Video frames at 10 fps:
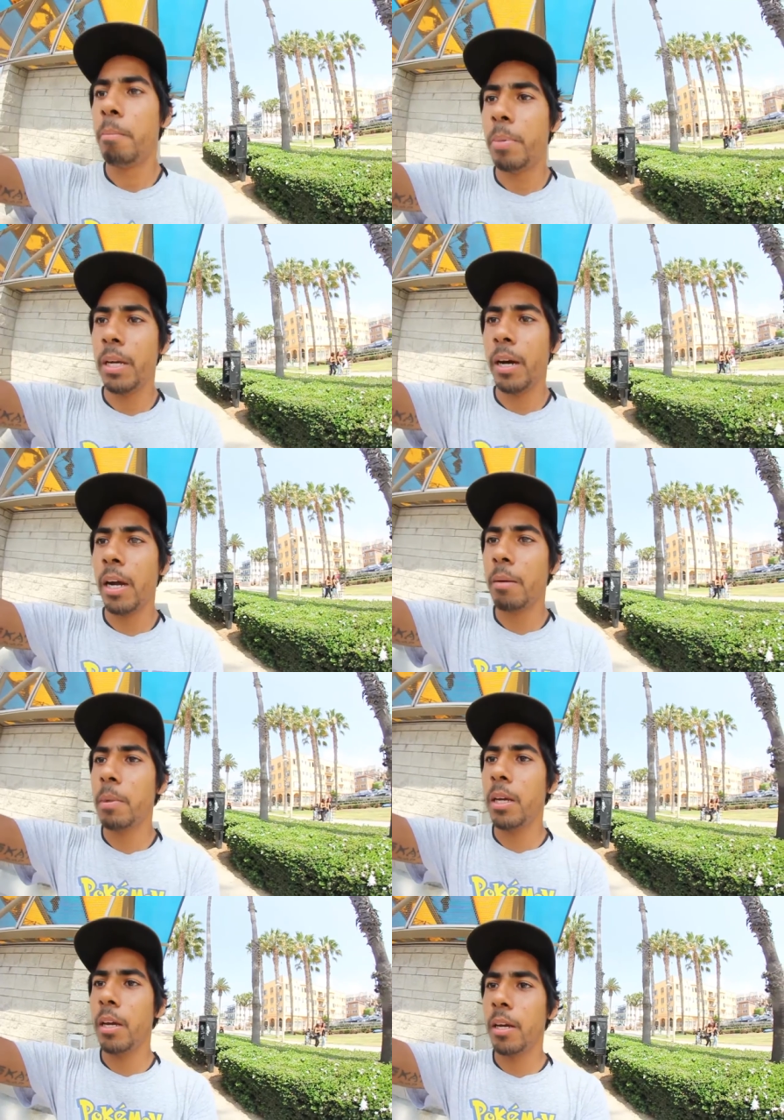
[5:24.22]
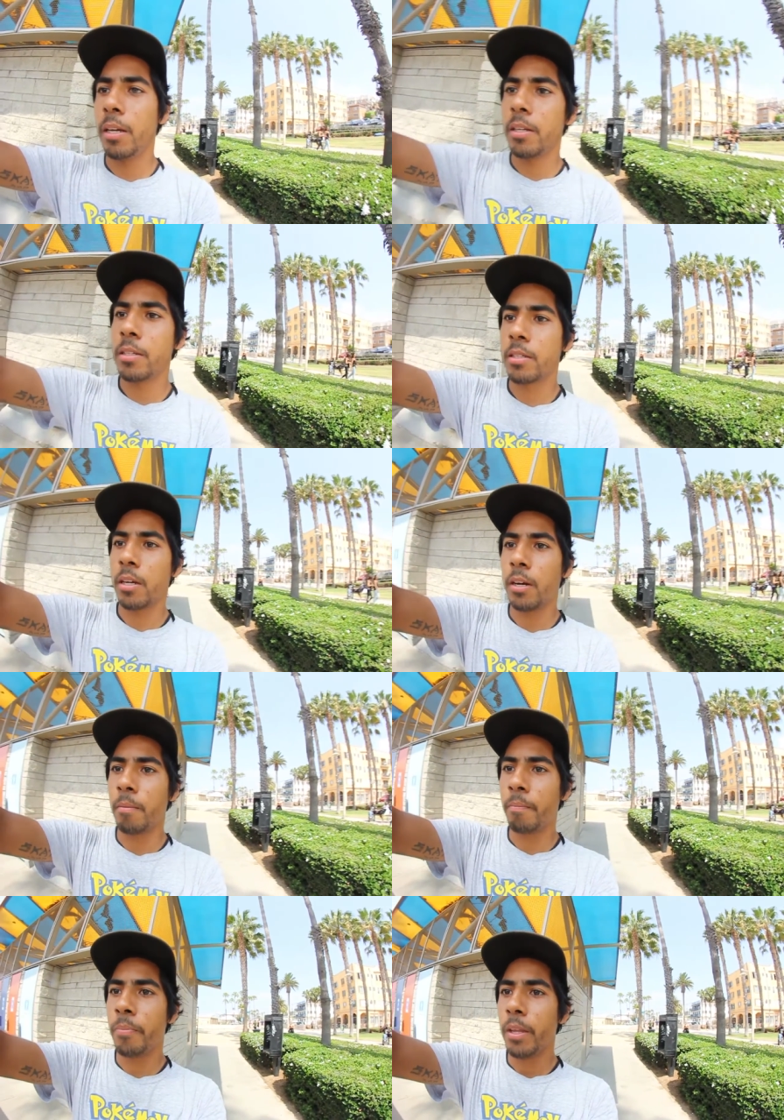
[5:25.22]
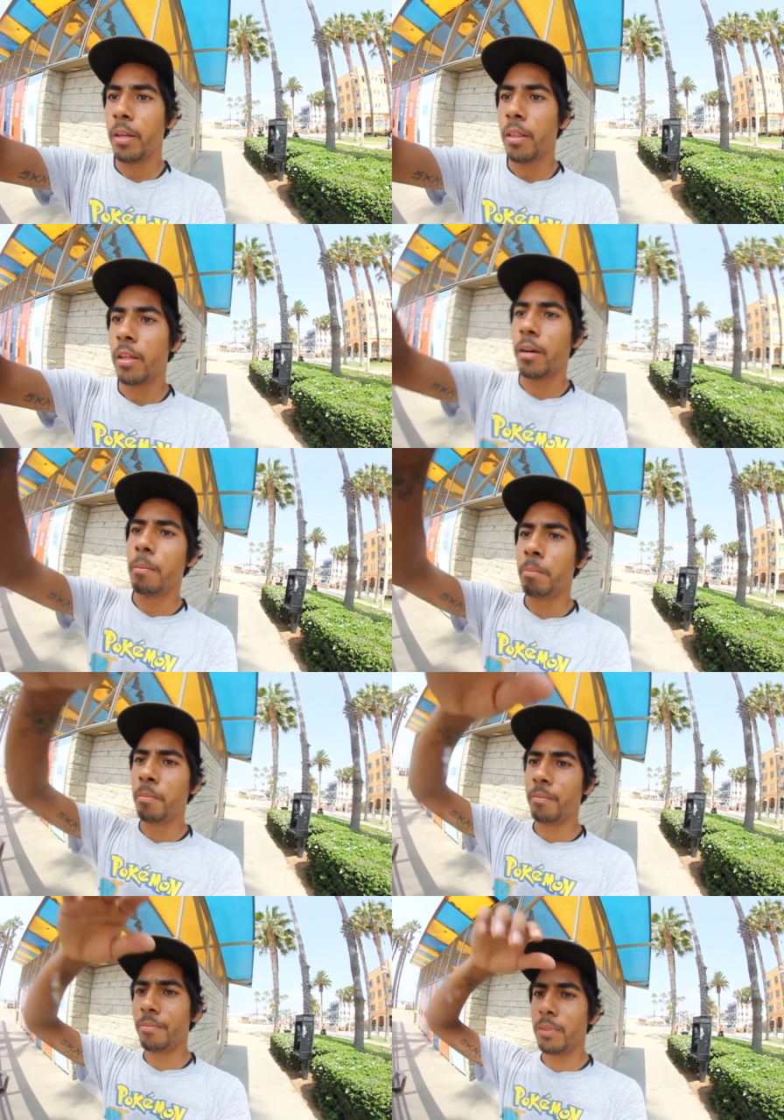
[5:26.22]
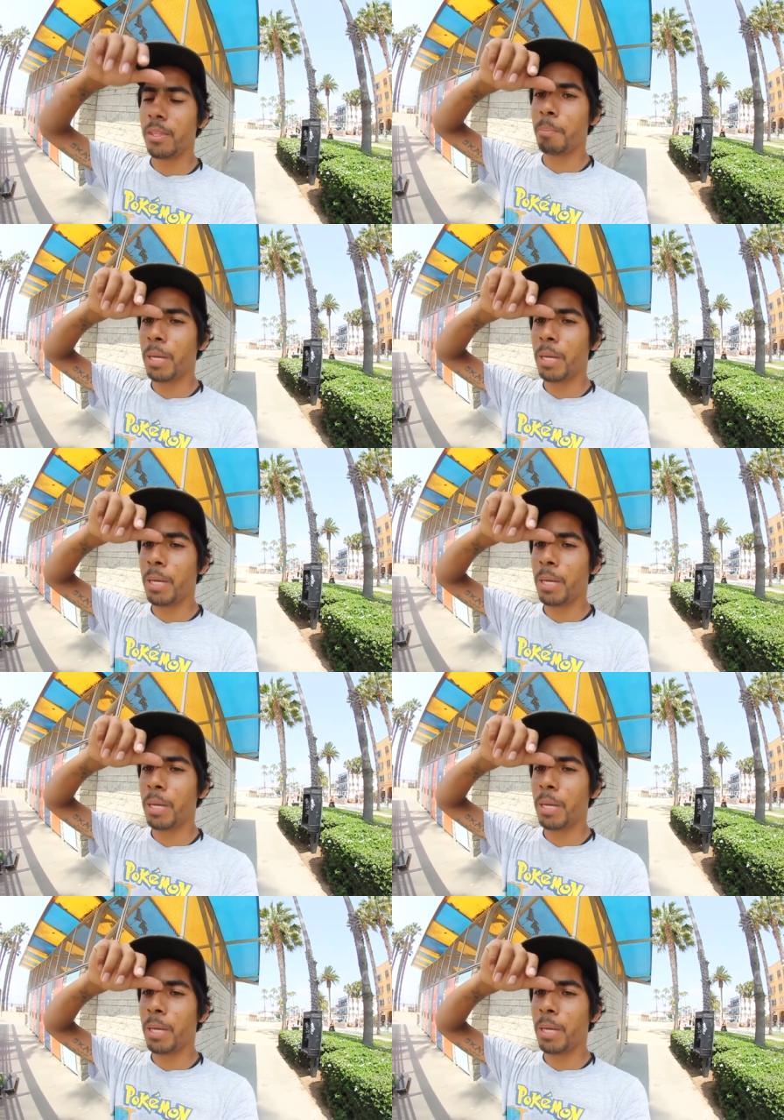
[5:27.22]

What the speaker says: Behind me is the